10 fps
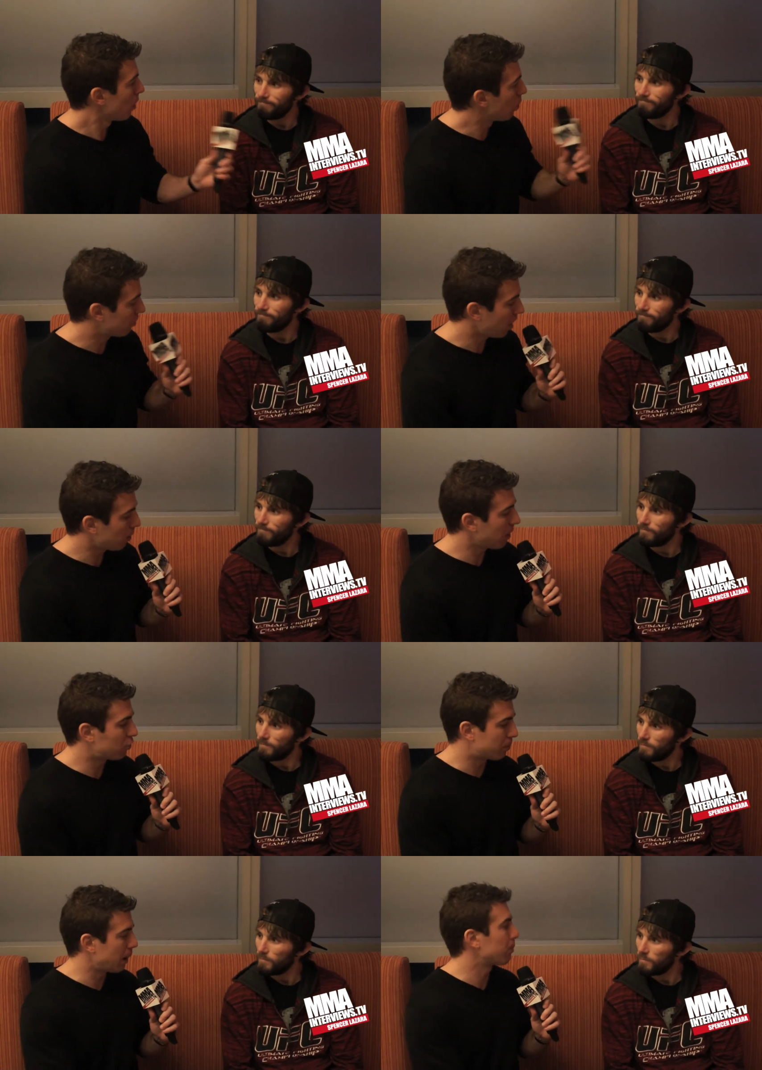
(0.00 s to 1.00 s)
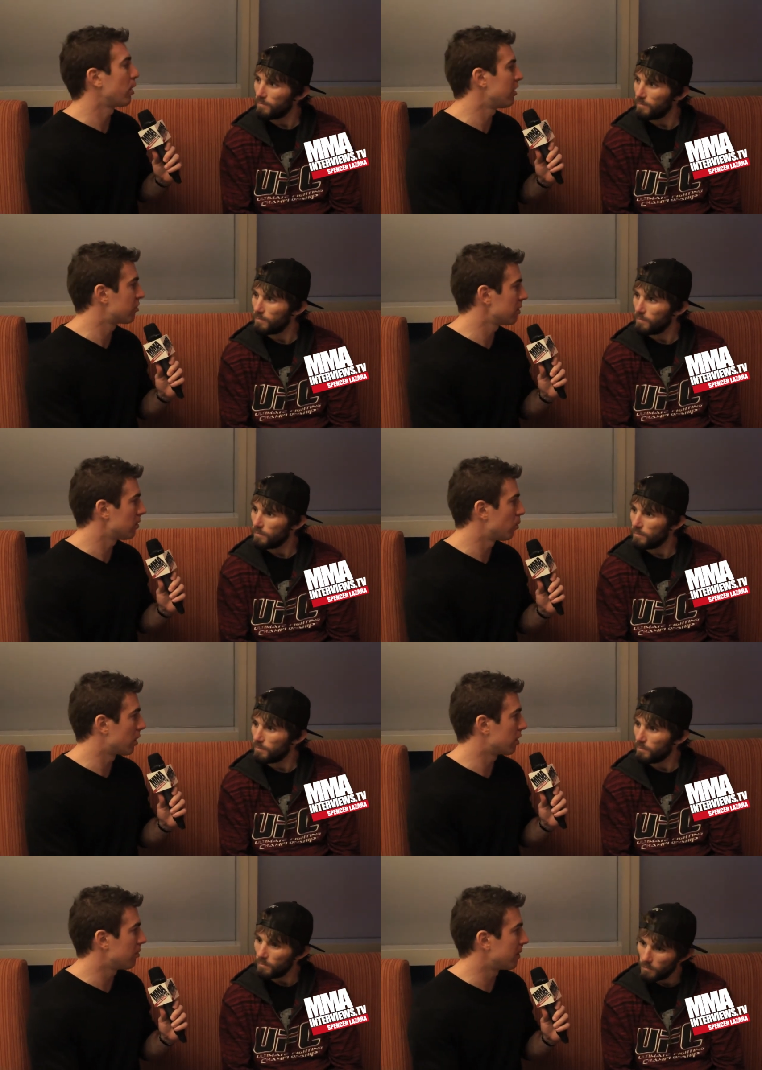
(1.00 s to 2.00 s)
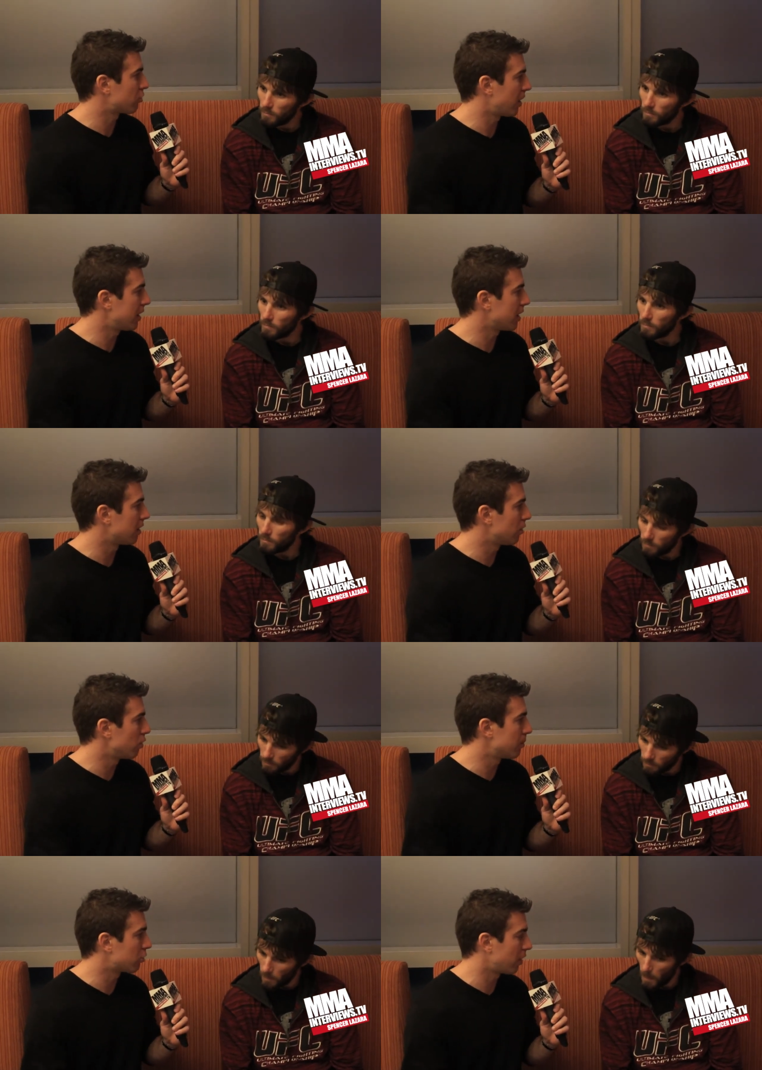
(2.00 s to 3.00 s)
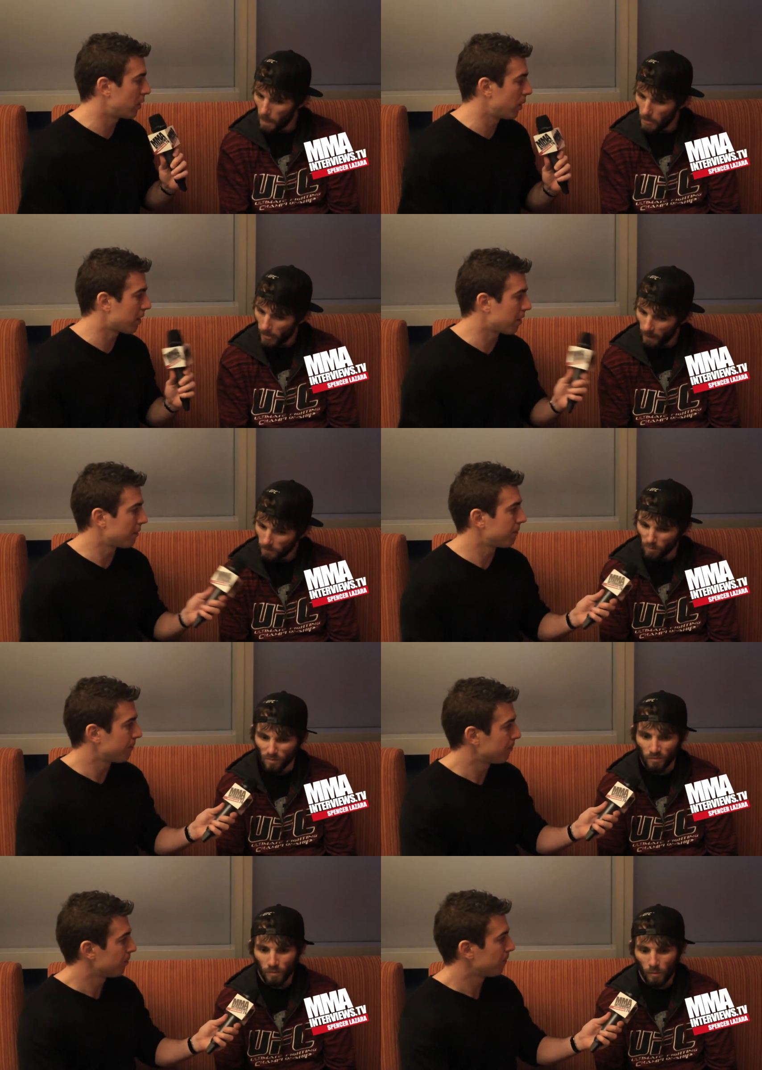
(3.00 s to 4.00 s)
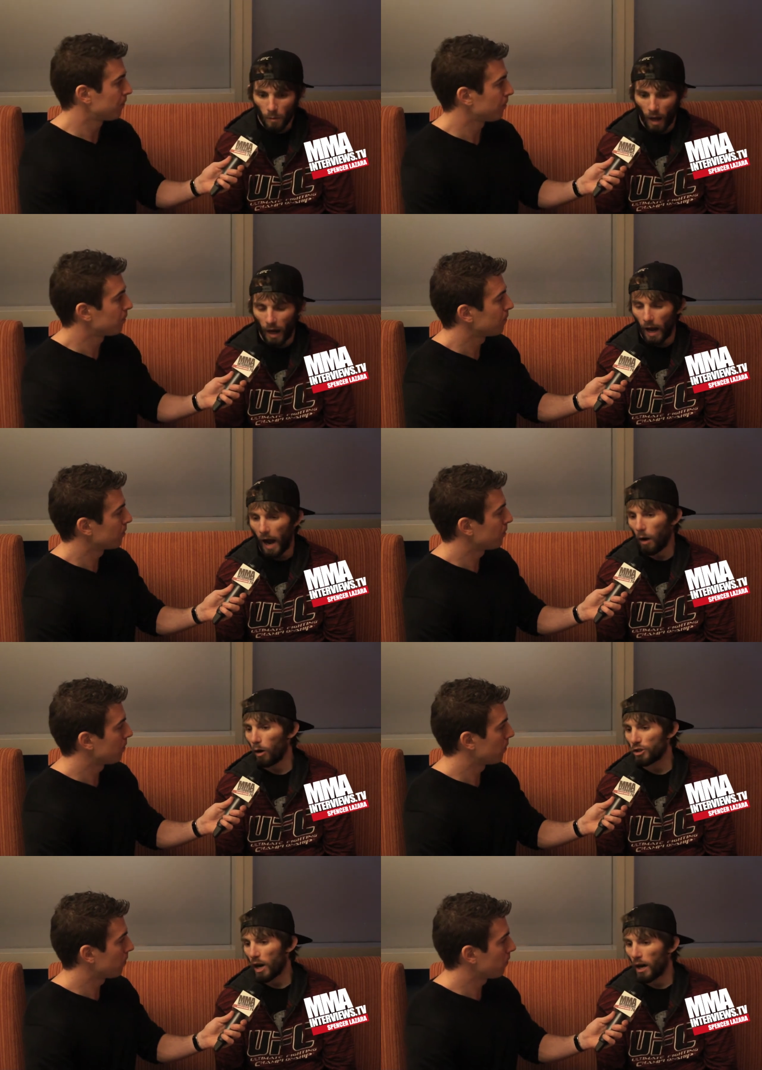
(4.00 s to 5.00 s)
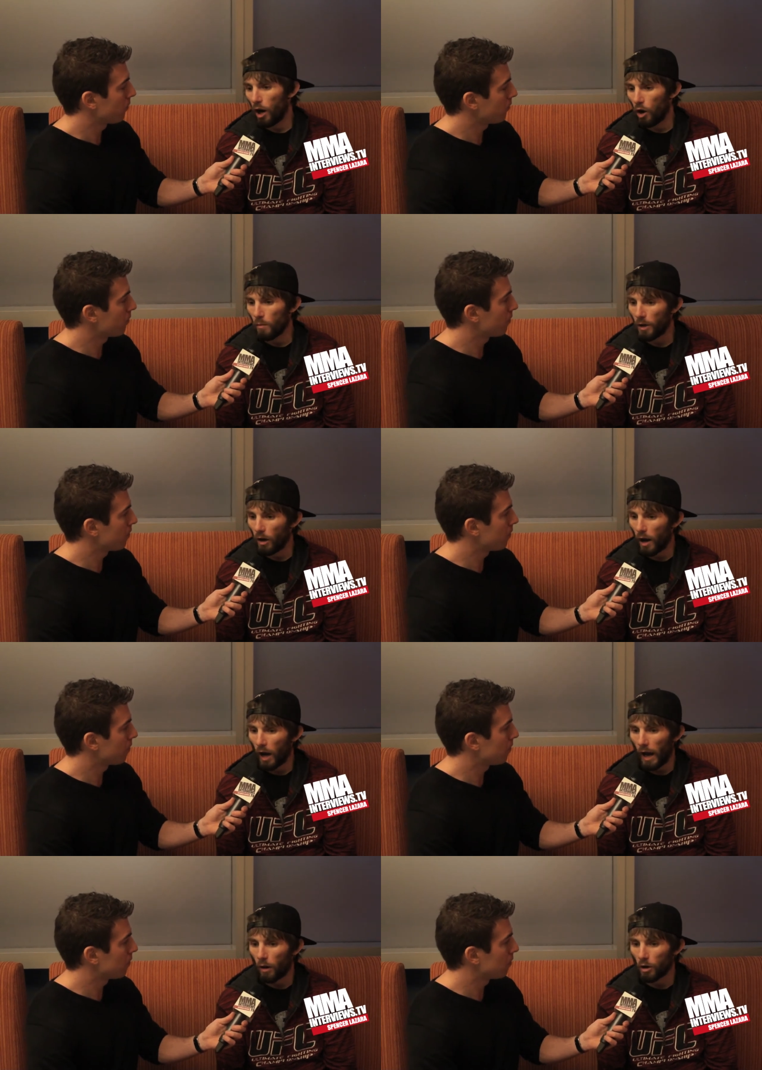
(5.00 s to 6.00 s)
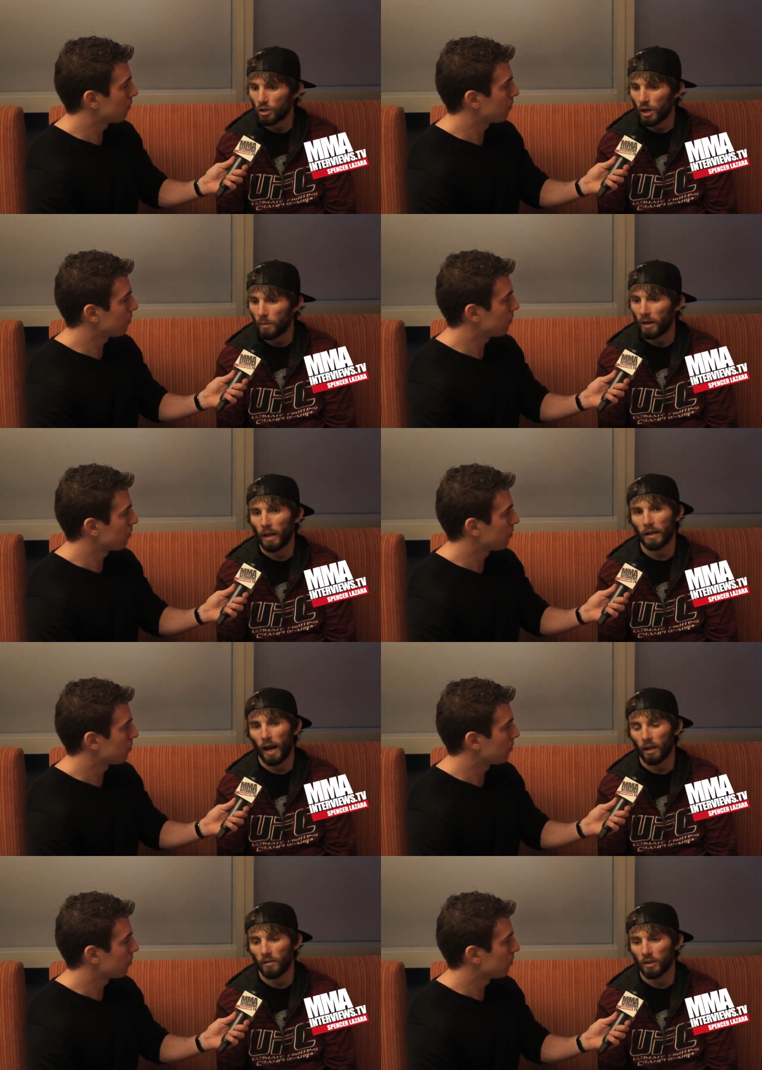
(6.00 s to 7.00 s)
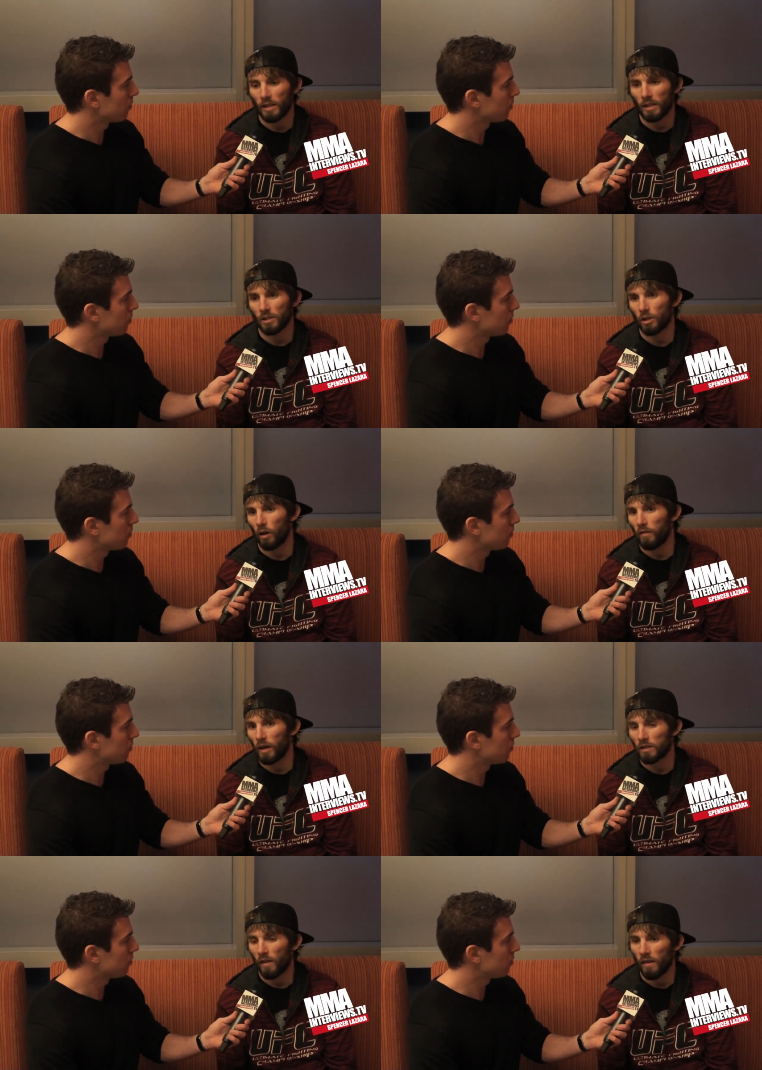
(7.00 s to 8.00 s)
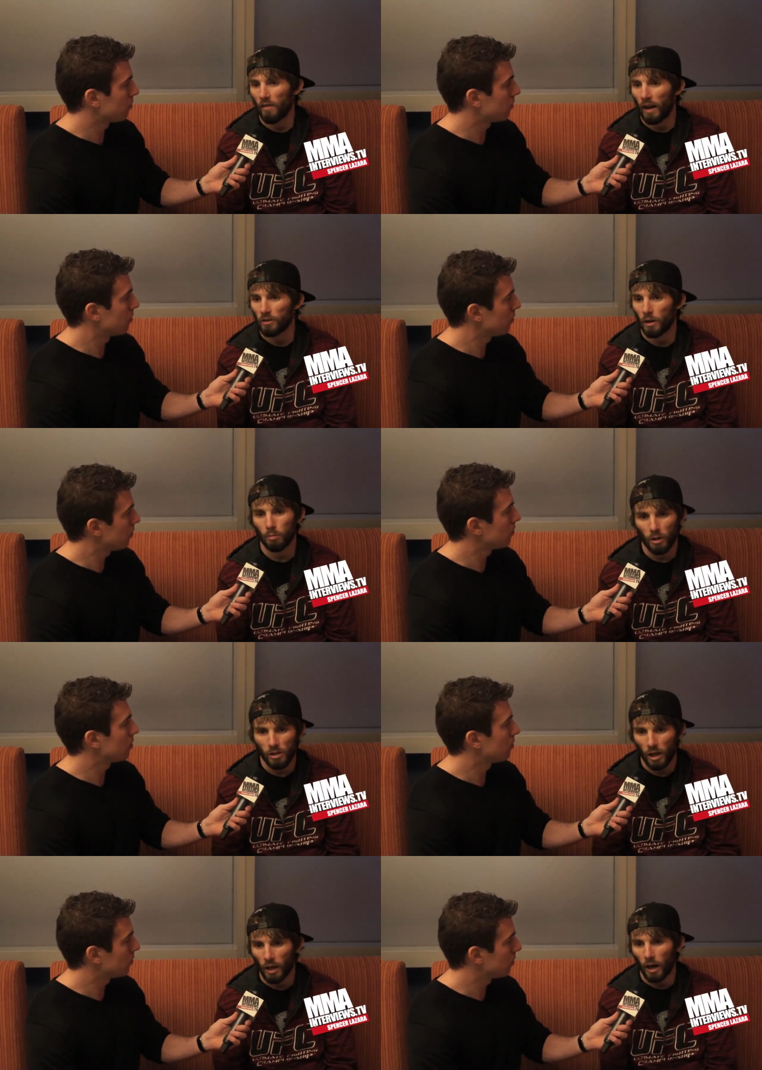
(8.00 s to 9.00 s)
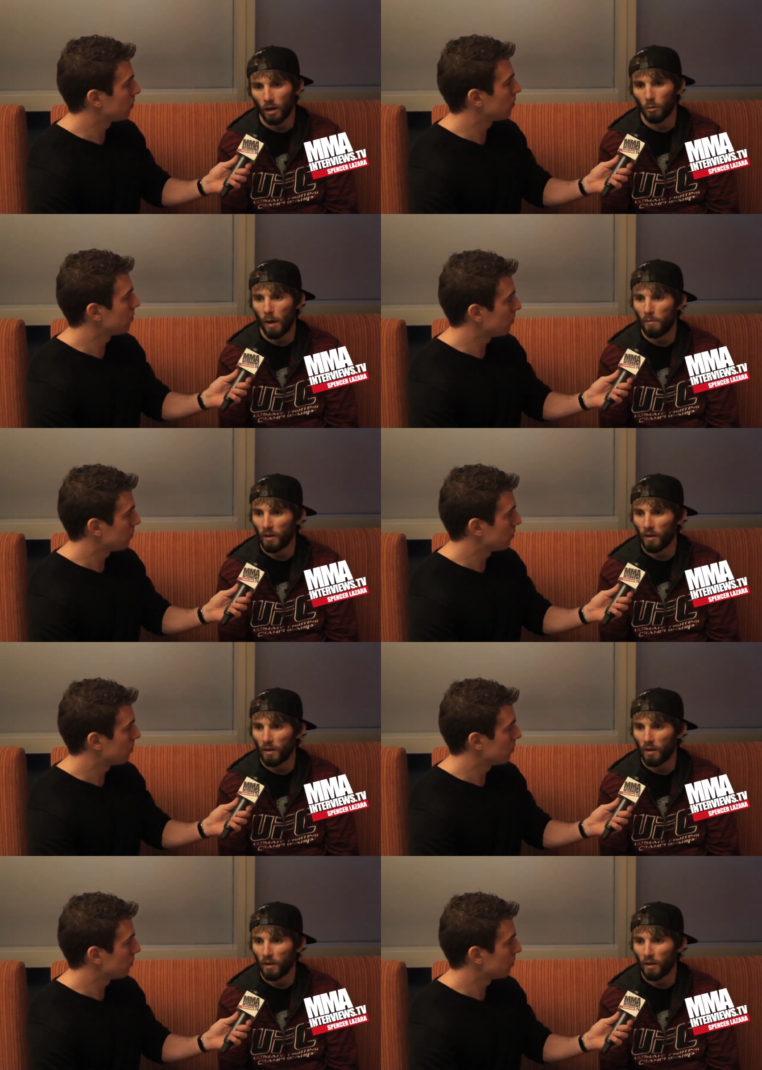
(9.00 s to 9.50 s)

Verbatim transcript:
Speaker 1: We'll talk about your preparation, where you've been training, and who you've been training with.
Speaker 2: Uh, I always train at home. You know, I, I own a gym in, in Colleyville, Texas called Fitness Fight Factory. Please check it out on the web,